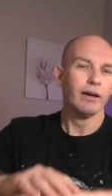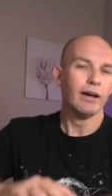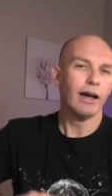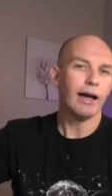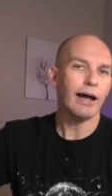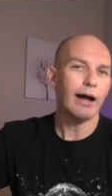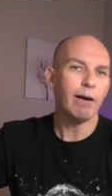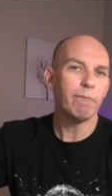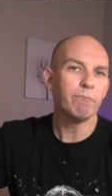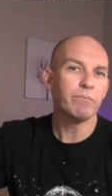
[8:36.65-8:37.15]

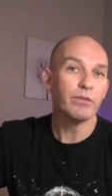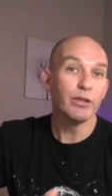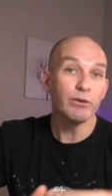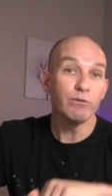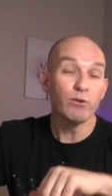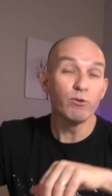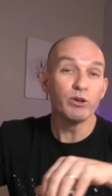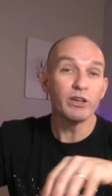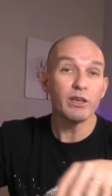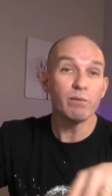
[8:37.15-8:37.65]
um, they've
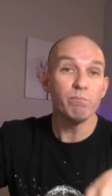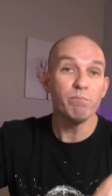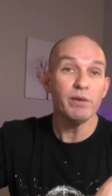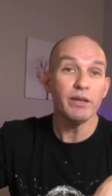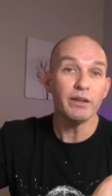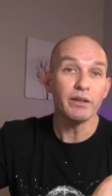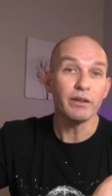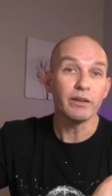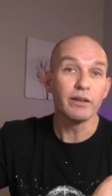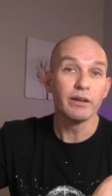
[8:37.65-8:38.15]
all
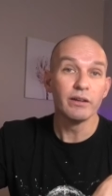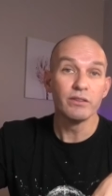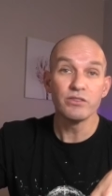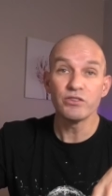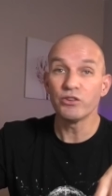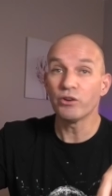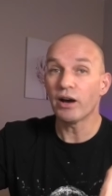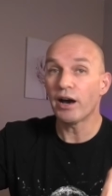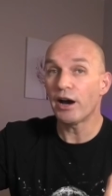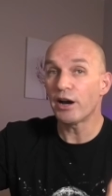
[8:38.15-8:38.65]
committed
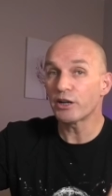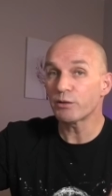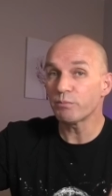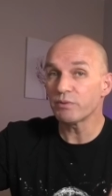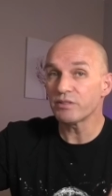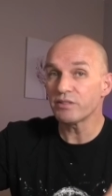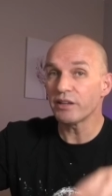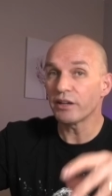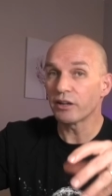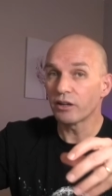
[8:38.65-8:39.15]
to
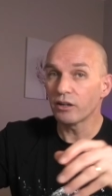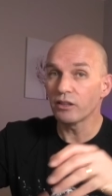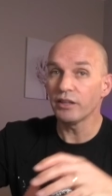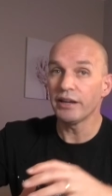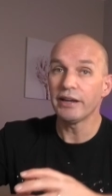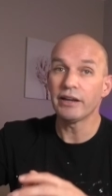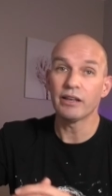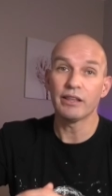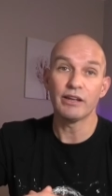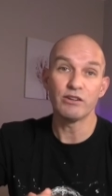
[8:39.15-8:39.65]
100%
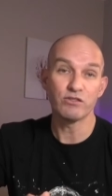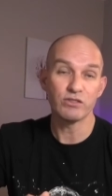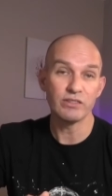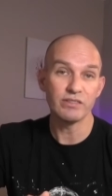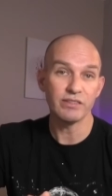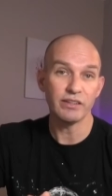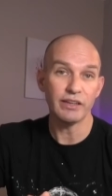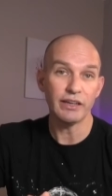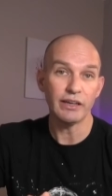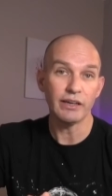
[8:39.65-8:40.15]
clean
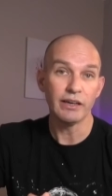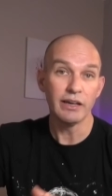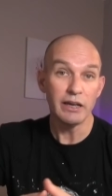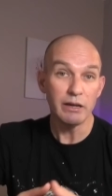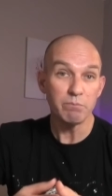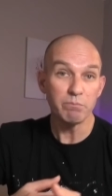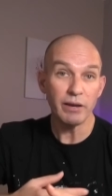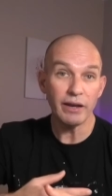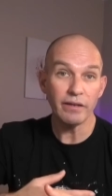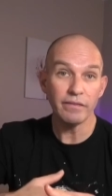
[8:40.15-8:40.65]
electricity,
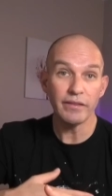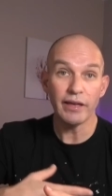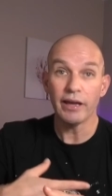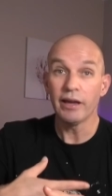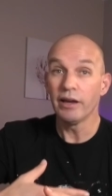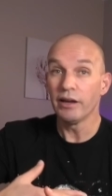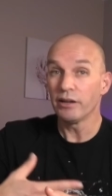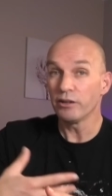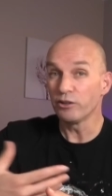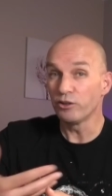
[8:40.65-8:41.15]
meaning that
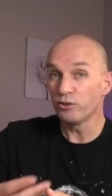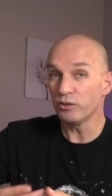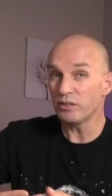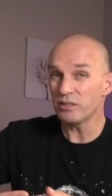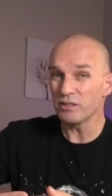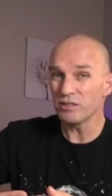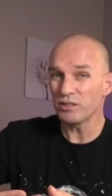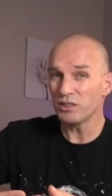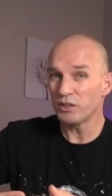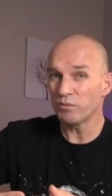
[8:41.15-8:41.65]
goods
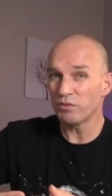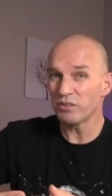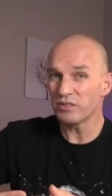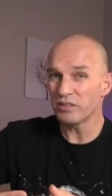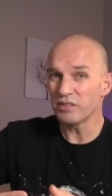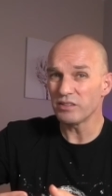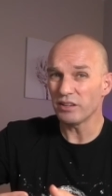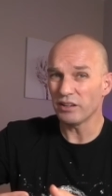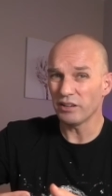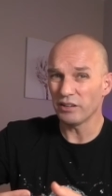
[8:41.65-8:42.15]
and
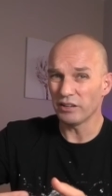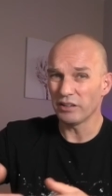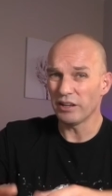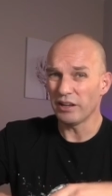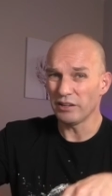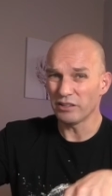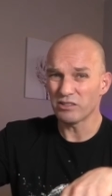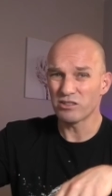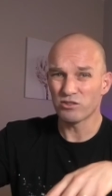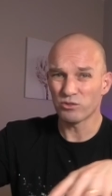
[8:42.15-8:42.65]
services
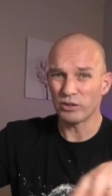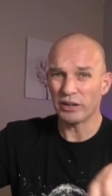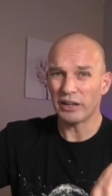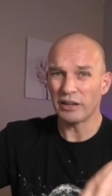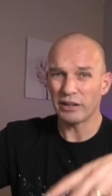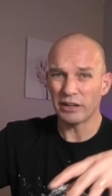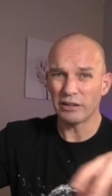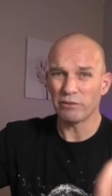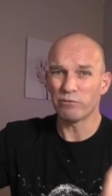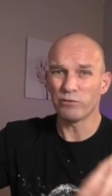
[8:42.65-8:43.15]
in
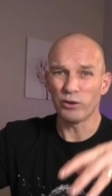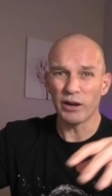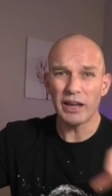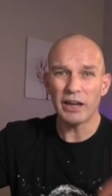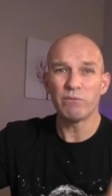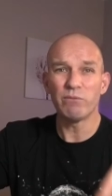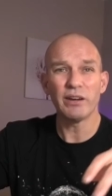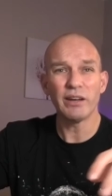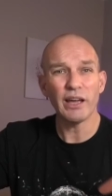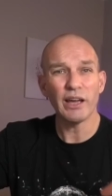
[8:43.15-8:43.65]
Australia for
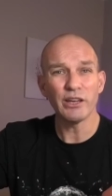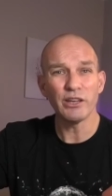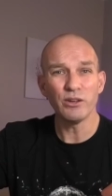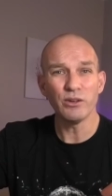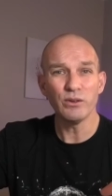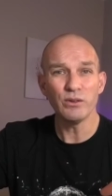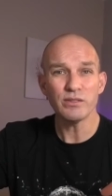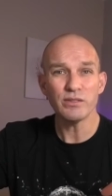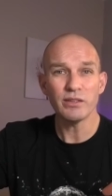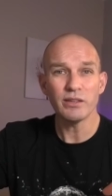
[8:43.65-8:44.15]
everyday
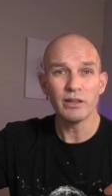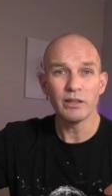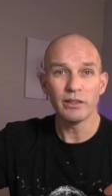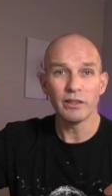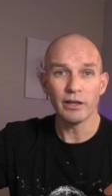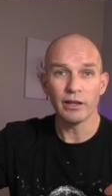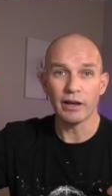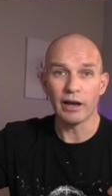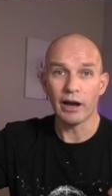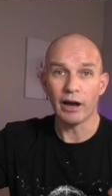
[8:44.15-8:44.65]
use
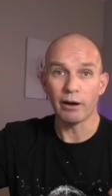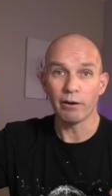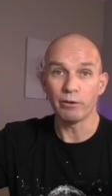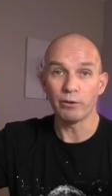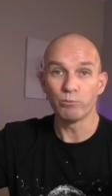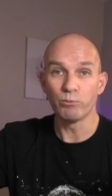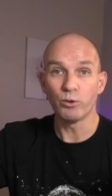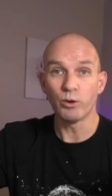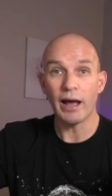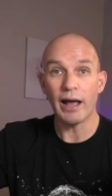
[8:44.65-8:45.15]
uh,
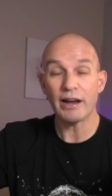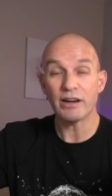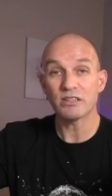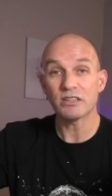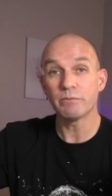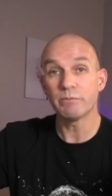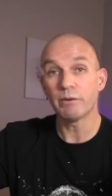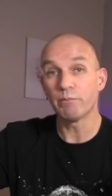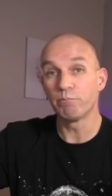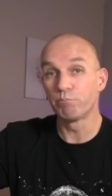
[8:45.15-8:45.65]
will
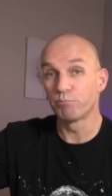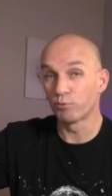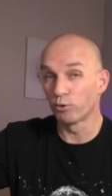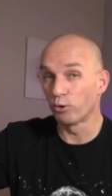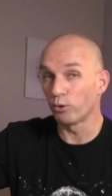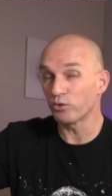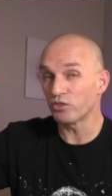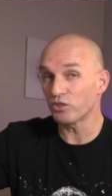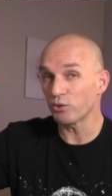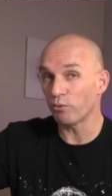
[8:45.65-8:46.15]
actually be
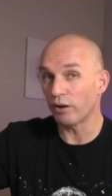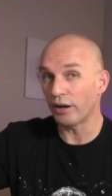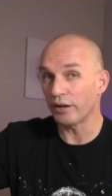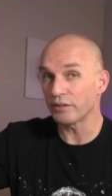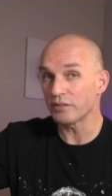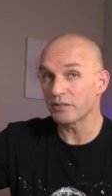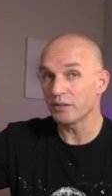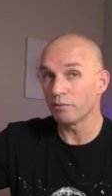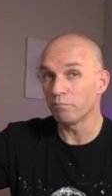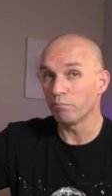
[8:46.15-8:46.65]
brought to
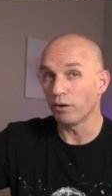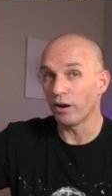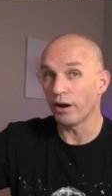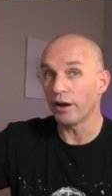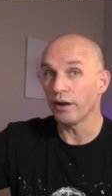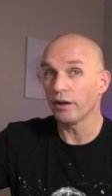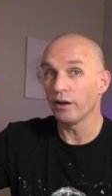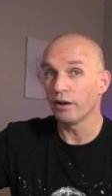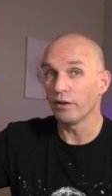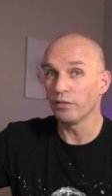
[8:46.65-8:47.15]
us
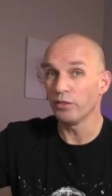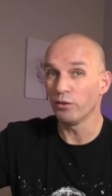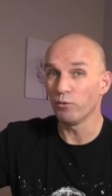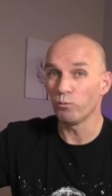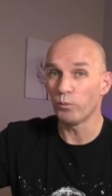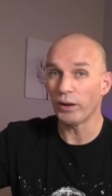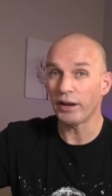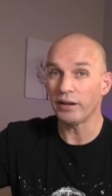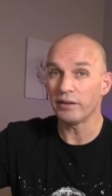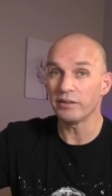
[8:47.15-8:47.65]
by
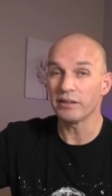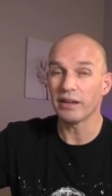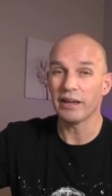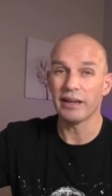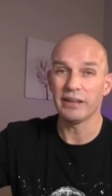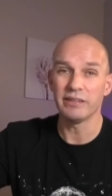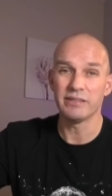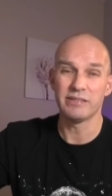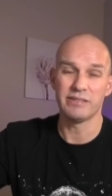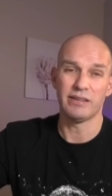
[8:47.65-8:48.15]
wind
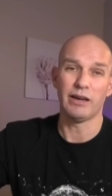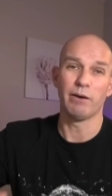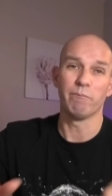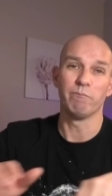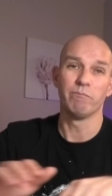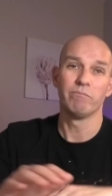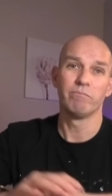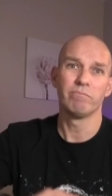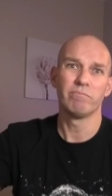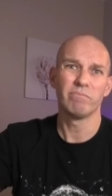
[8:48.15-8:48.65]
and sun.
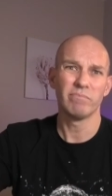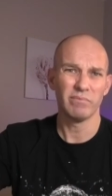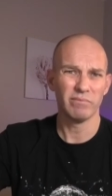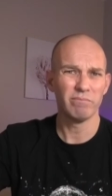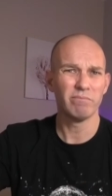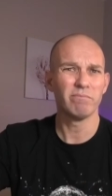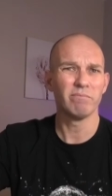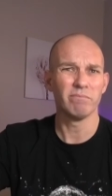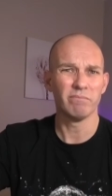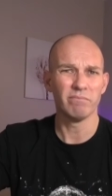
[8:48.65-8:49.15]

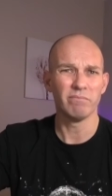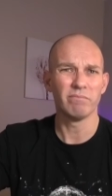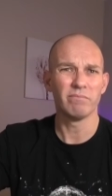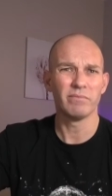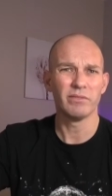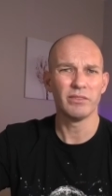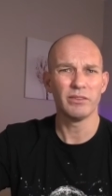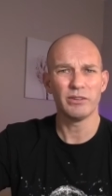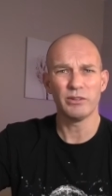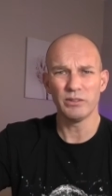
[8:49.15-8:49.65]
Hmm,
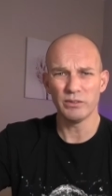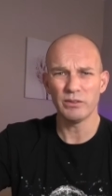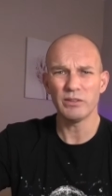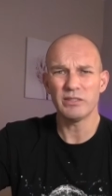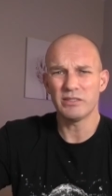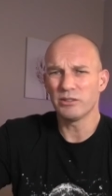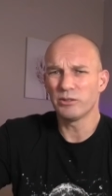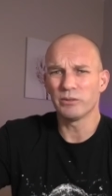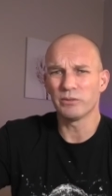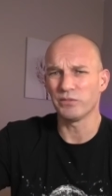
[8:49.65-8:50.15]

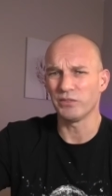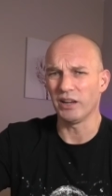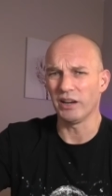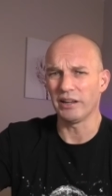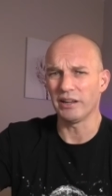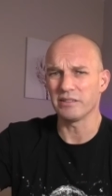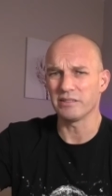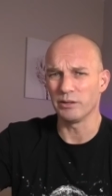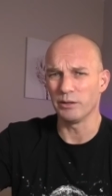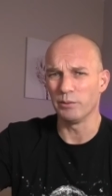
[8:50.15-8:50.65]
it's a good
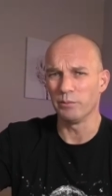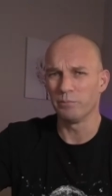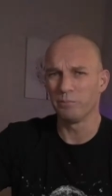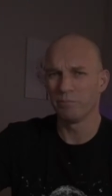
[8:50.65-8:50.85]
feeling, isn't it?